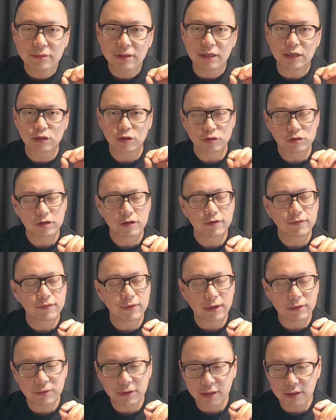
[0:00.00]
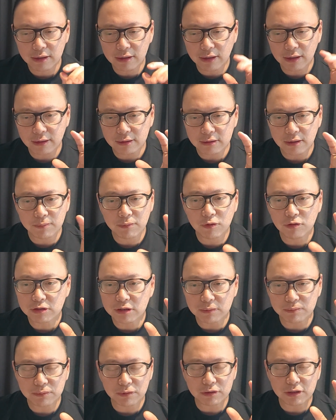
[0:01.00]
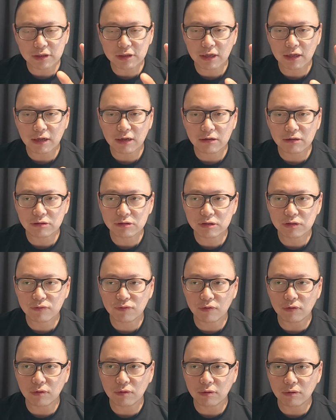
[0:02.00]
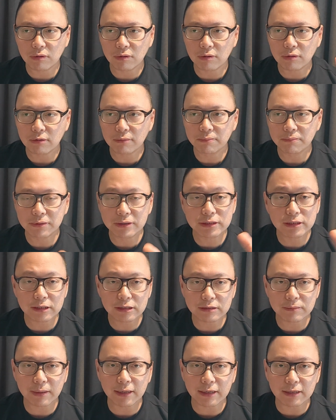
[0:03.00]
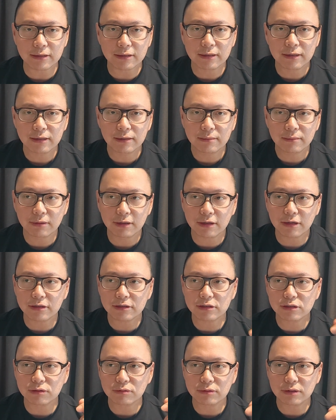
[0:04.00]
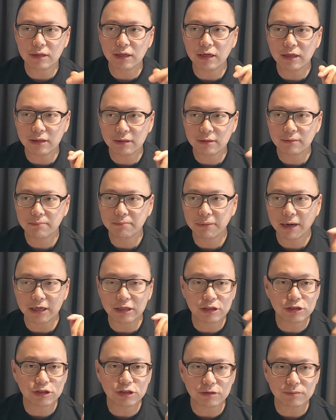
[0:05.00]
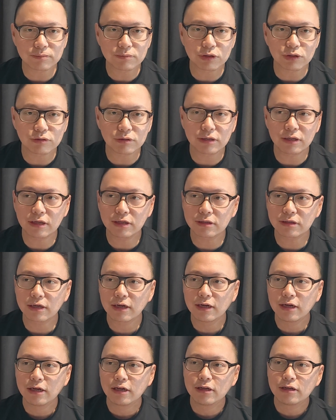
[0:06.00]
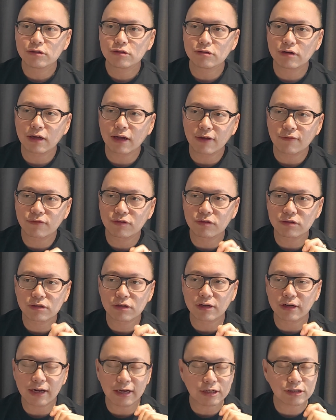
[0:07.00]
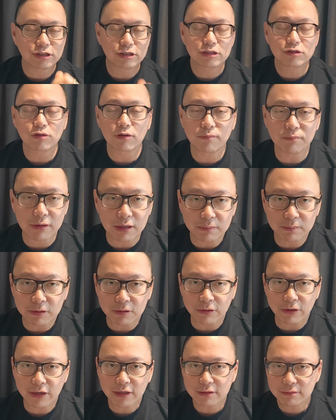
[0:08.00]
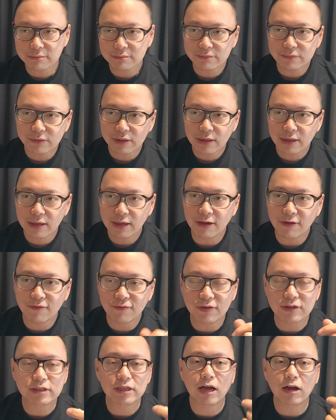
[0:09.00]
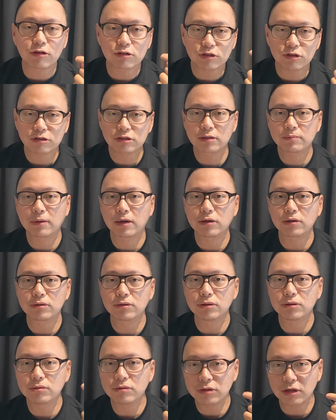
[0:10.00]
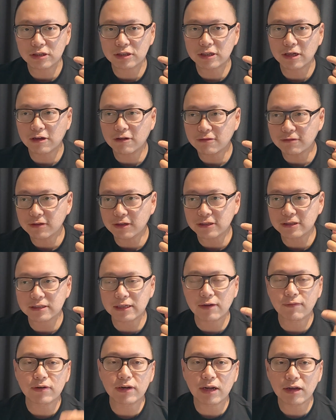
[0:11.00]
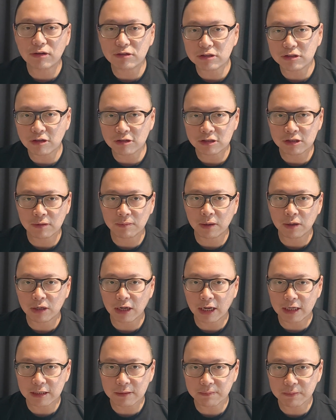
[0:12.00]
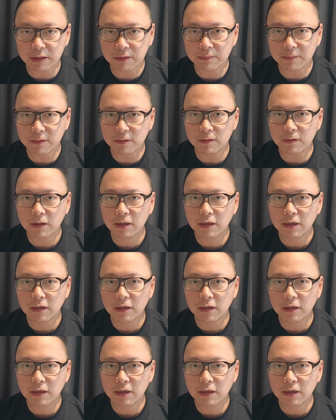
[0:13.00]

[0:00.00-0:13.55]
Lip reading: Is also a very the most important house for businessmen, because you need partnership. You need to have good connections with people, right? If first house talks about you yourself, the seventh house talks about other people.